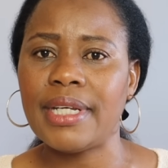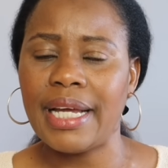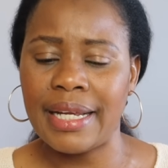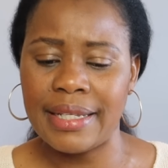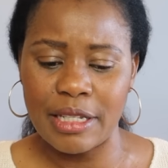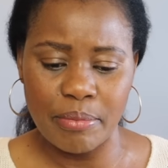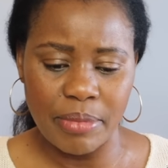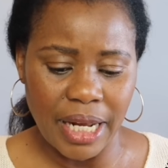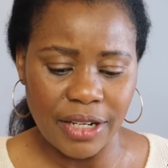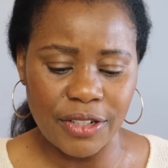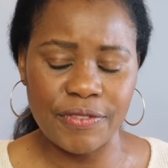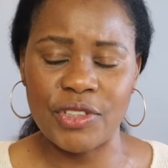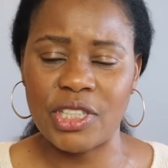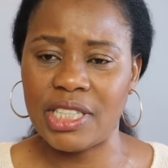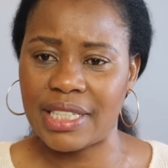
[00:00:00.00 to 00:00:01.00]
And the blood
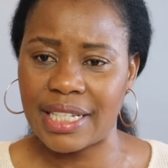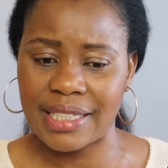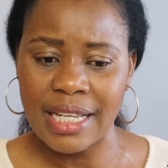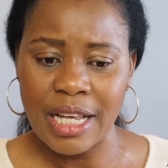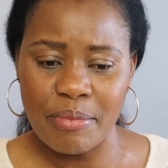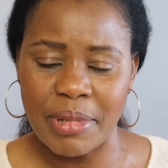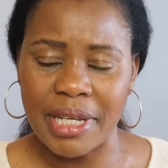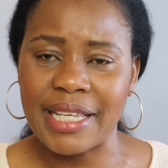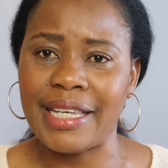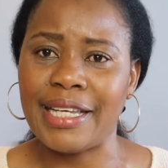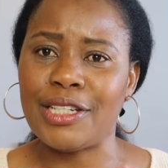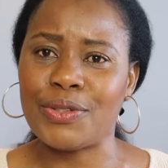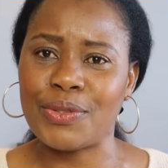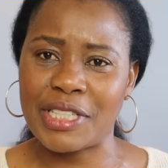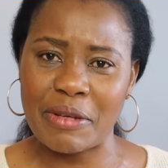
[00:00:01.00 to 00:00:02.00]
of Jesus
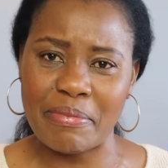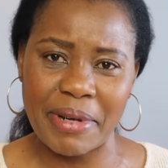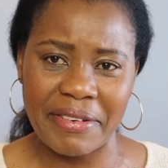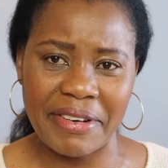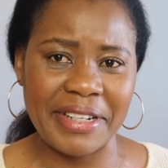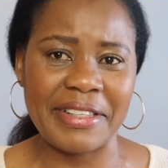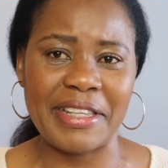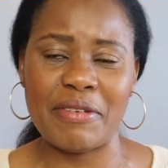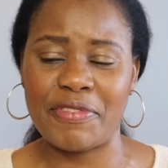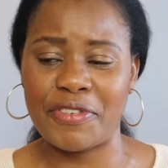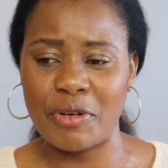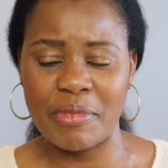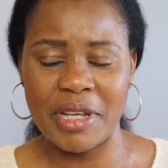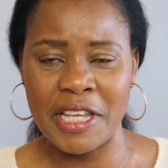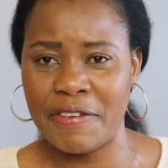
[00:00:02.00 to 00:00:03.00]
begin to separate them
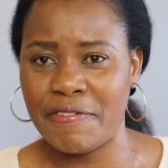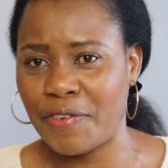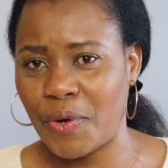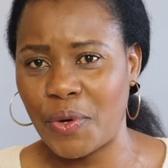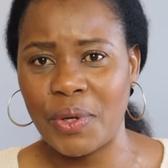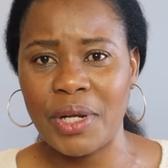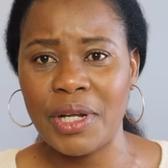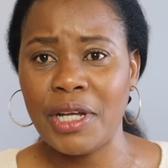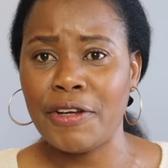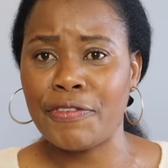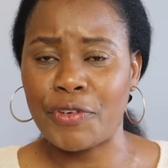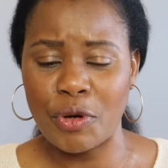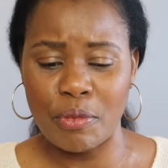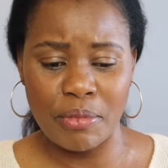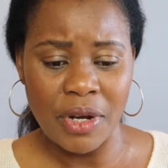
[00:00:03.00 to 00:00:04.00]
from evil,
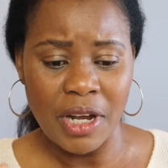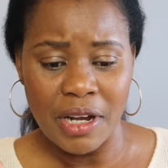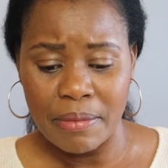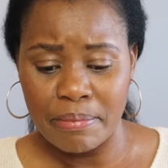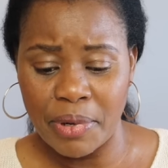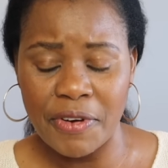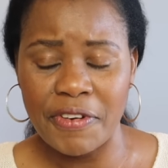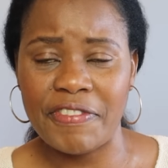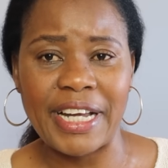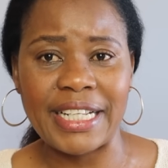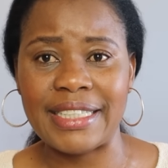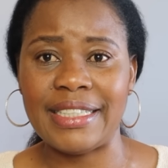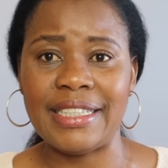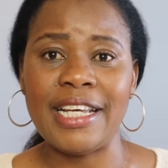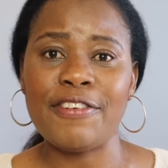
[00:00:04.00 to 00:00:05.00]
from
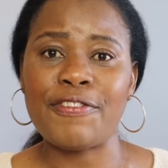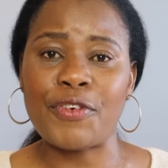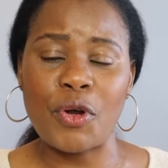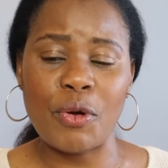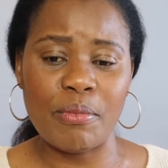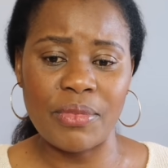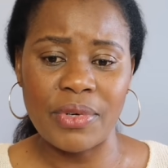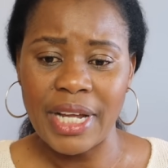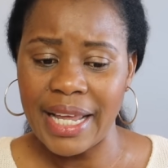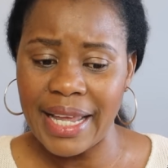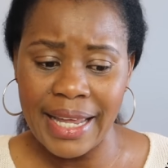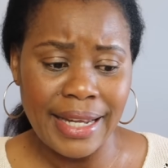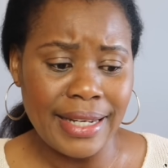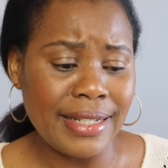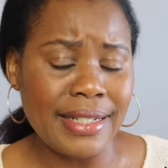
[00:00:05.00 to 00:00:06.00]
poverty, from
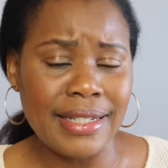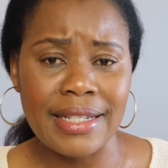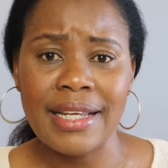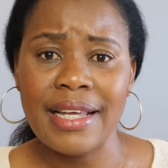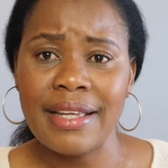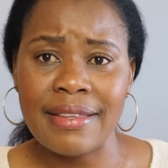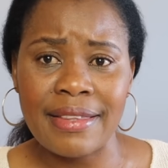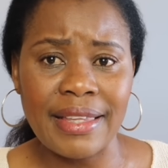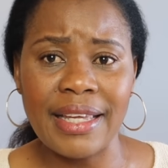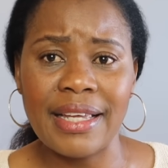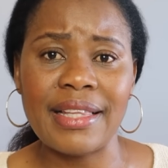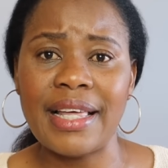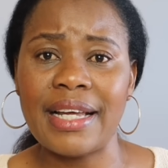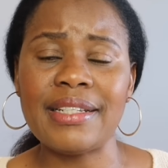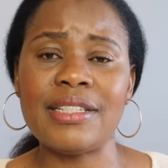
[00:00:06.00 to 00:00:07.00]

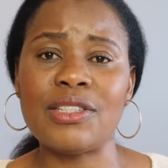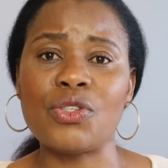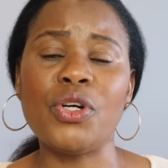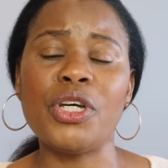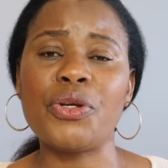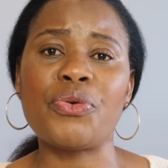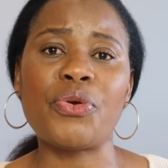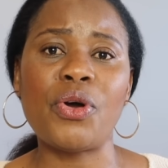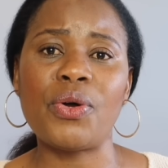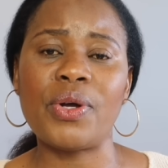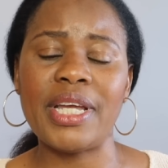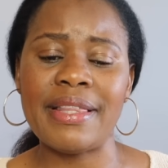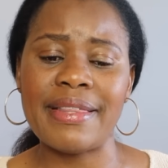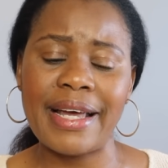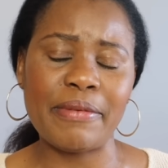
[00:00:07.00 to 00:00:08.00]
anything that is going wrong
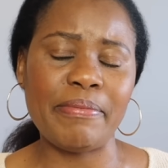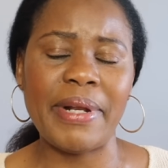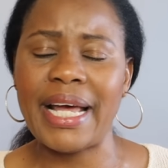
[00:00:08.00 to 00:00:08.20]
in that